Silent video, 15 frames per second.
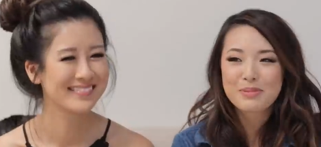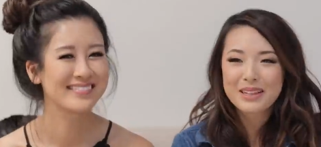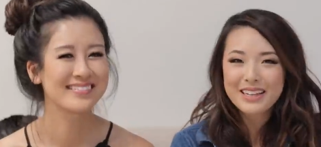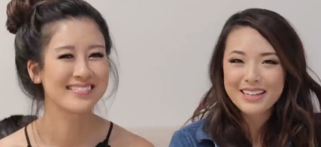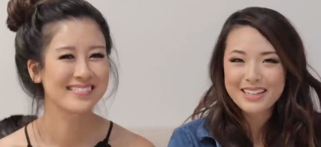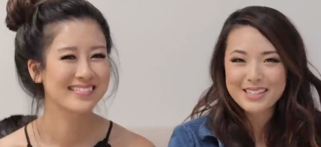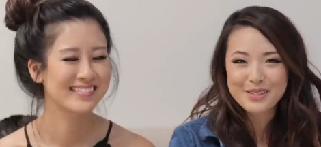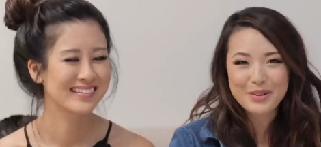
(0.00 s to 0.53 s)

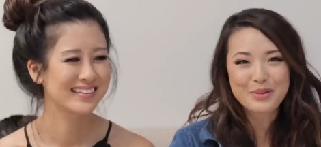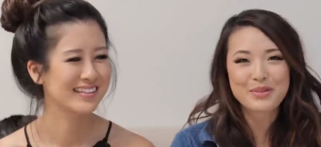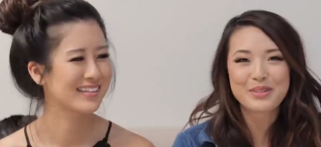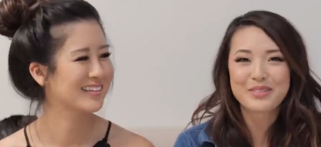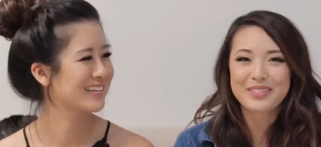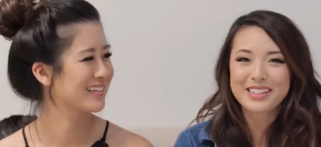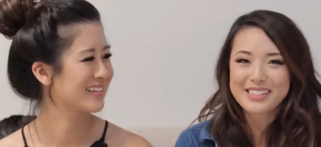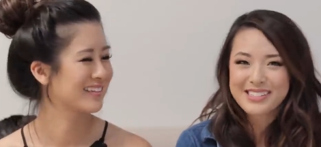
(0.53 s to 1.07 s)
Speaker 1: Please
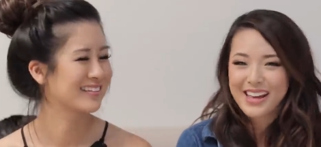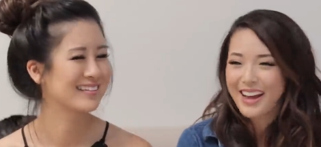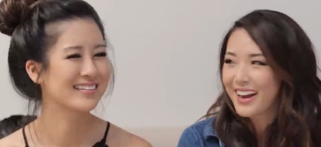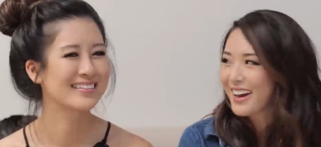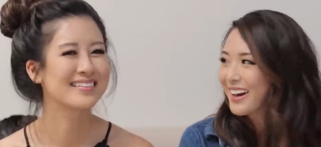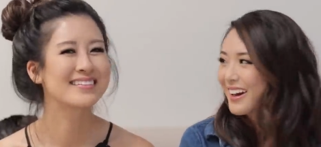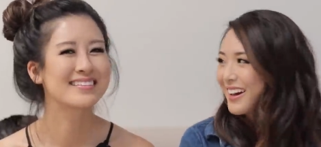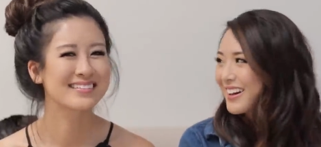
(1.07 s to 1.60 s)
Speaker 2: remove this
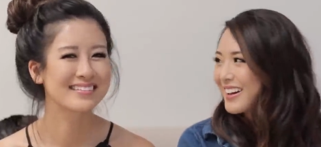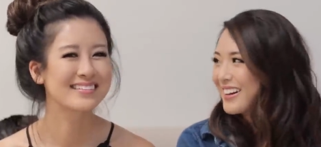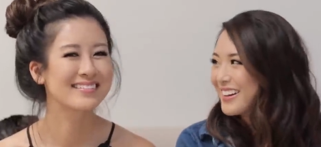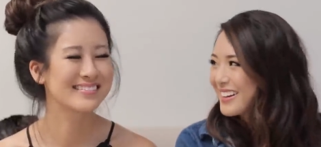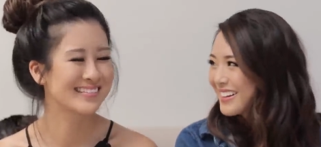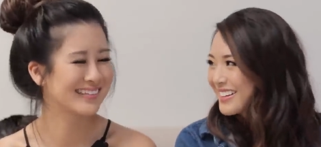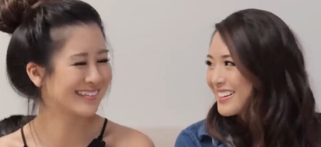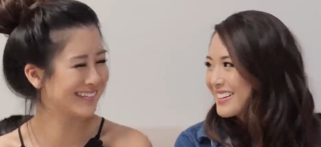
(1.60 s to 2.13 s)
hair.
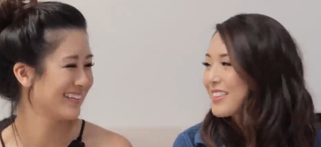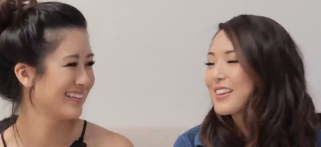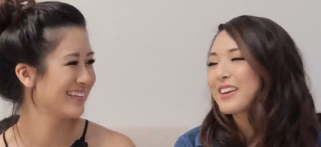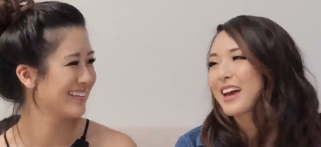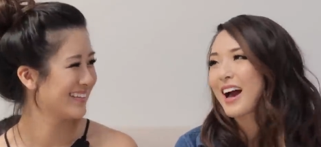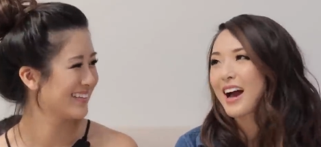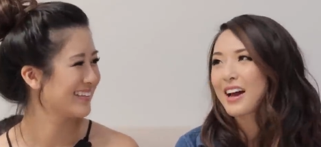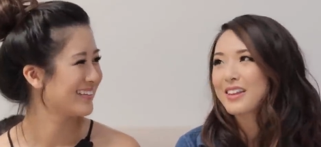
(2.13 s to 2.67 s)
I think
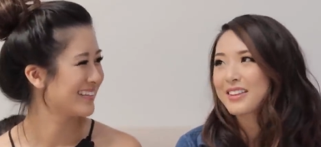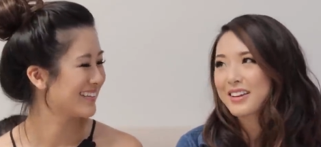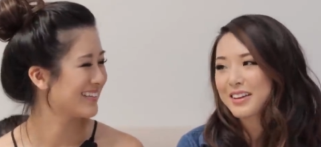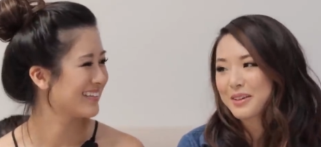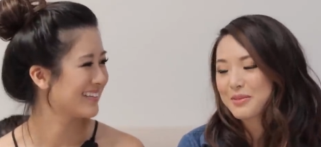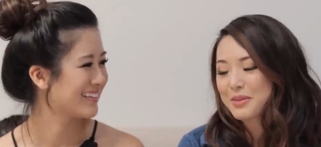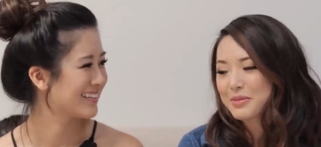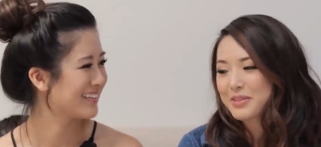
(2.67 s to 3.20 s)
yeah, I think
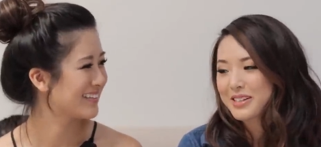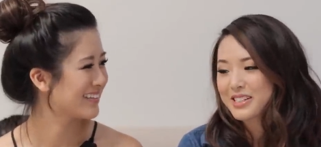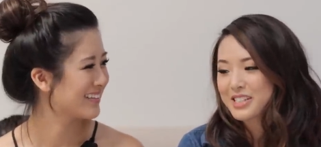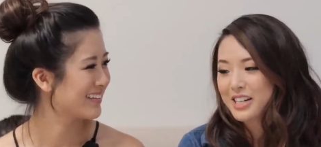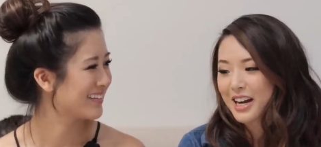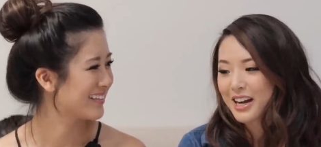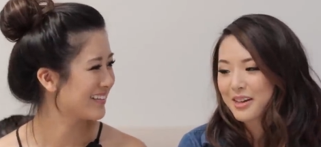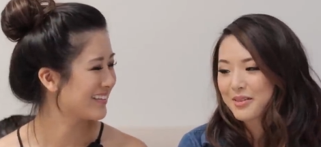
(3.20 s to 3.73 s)
I'd be pretty
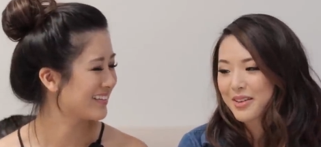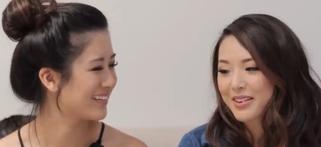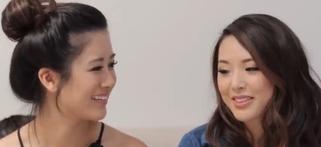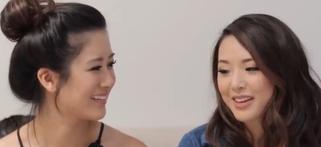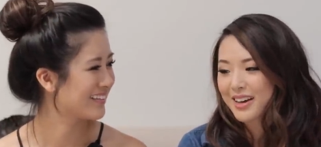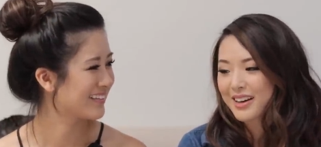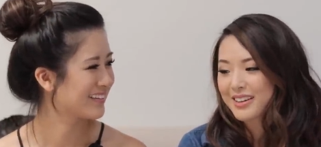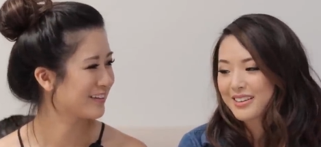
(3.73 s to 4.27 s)
shy about
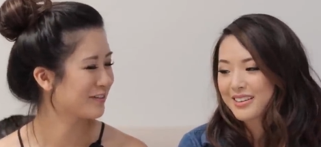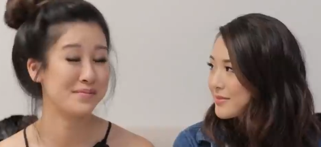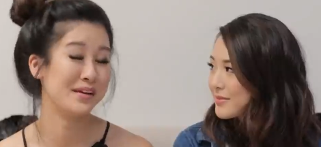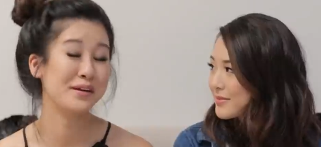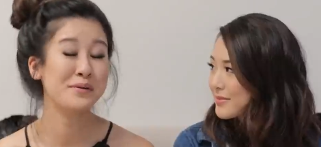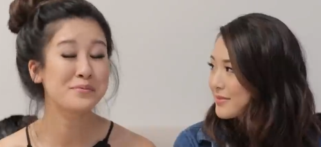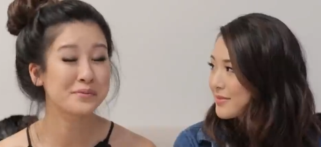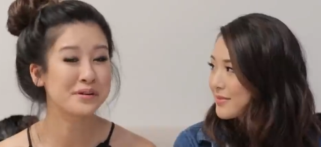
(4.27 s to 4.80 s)
that. For me,
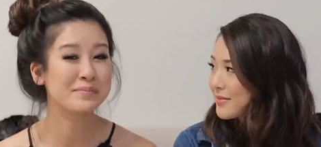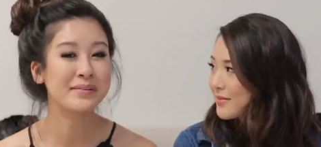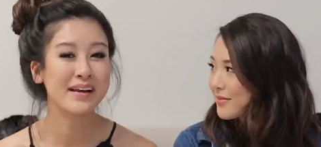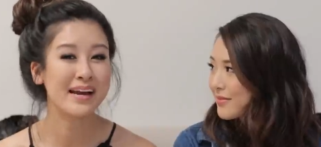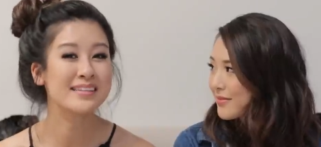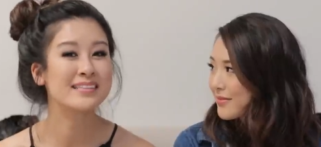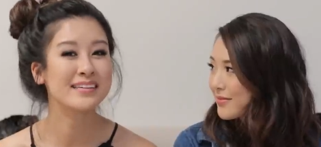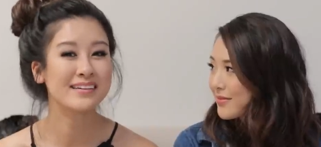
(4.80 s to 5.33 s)
it would be
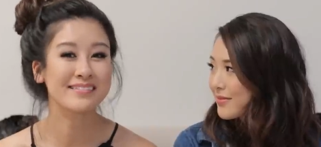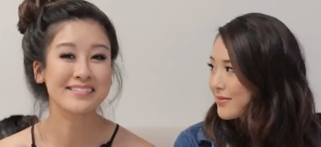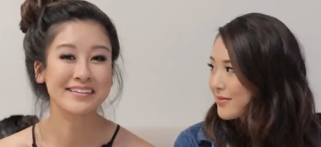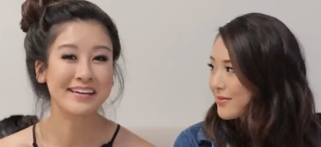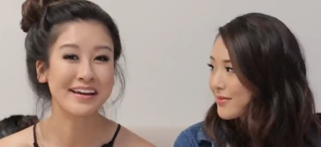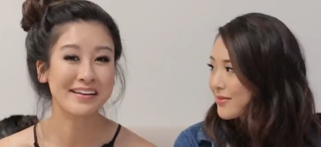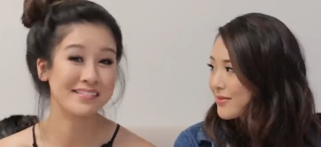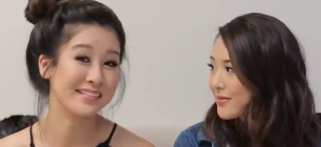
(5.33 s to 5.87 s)
ideal to
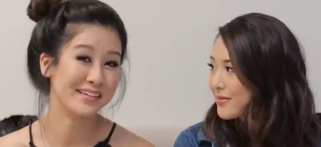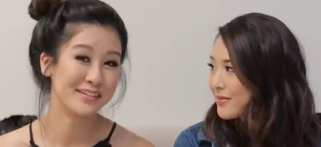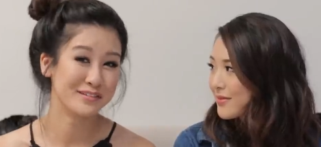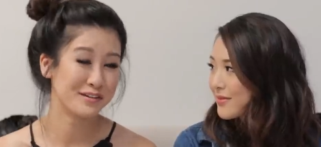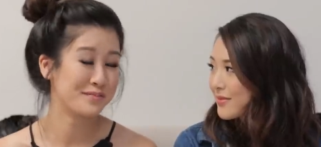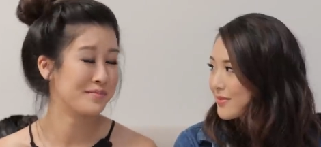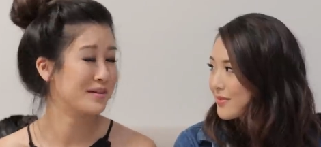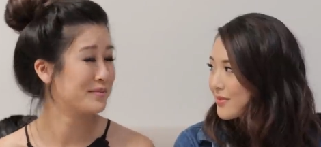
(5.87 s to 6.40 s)
get it
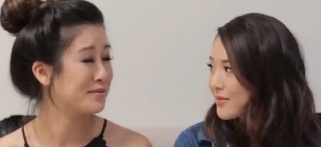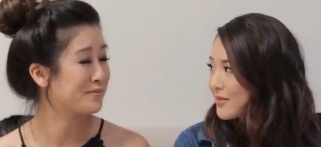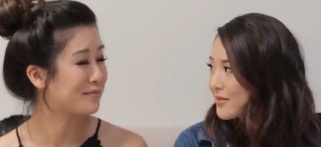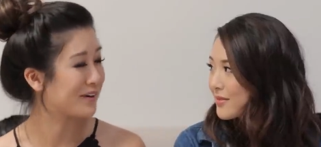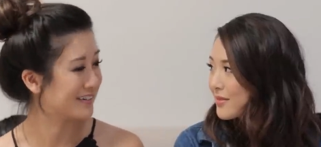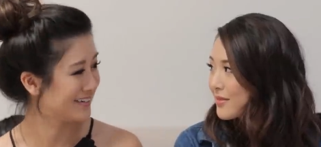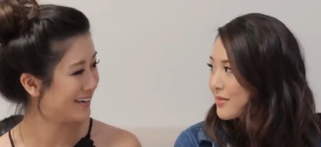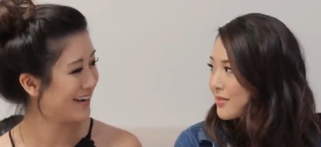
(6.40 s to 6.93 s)
lasered maybe
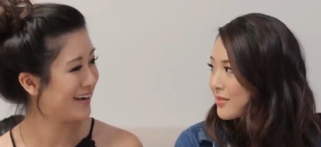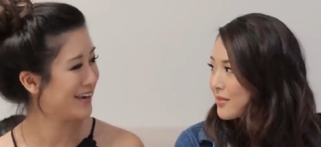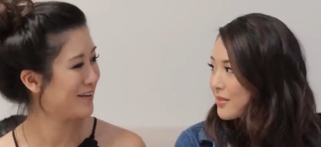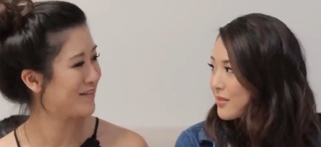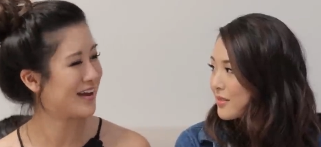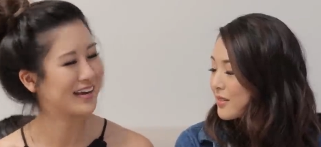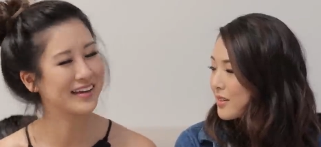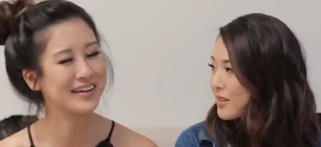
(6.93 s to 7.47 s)
one day
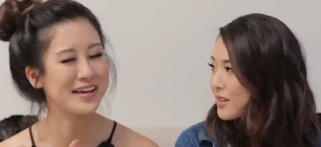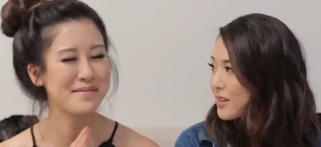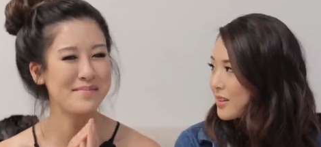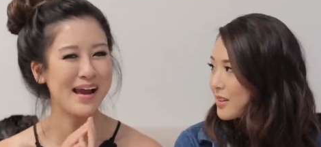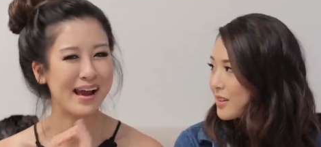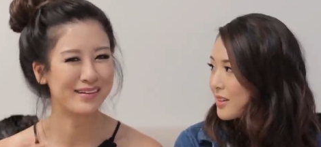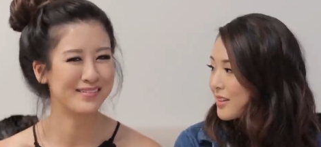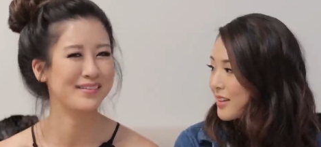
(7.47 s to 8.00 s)
if I can get
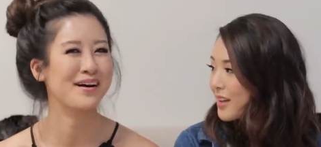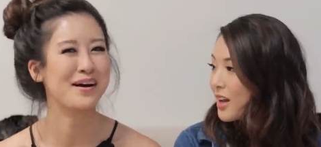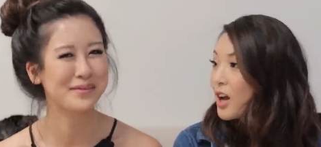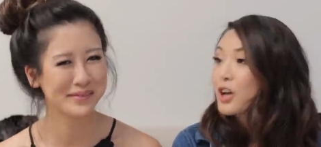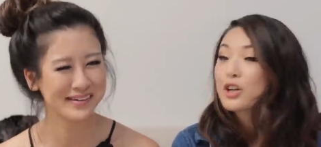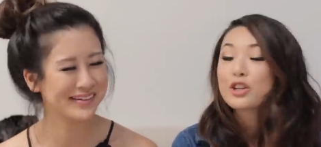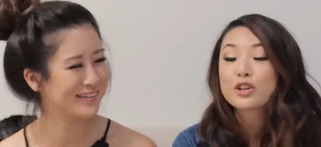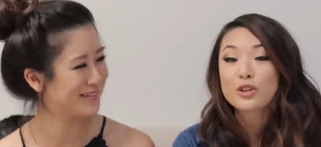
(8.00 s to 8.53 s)
past the
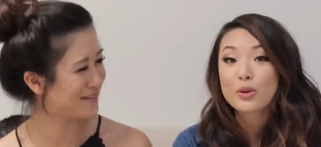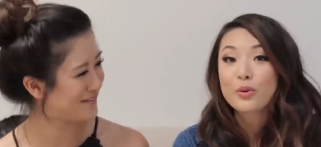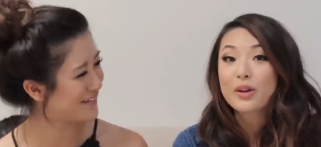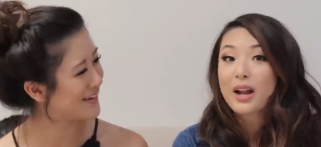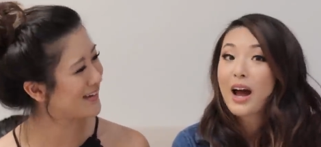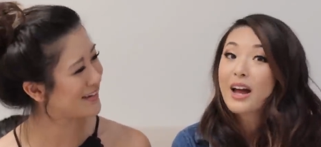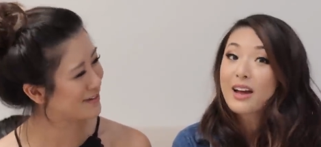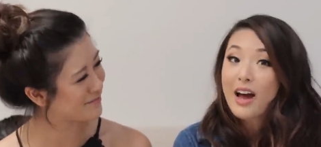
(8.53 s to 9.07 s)
awkwardness. You know what?
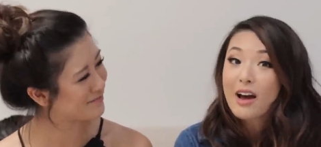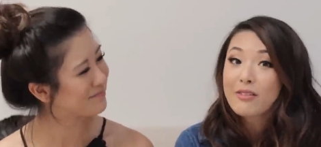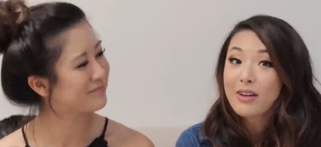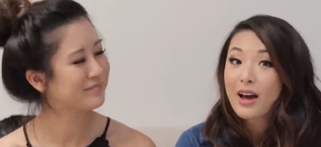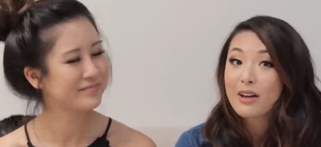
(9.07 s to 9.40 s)
That. I have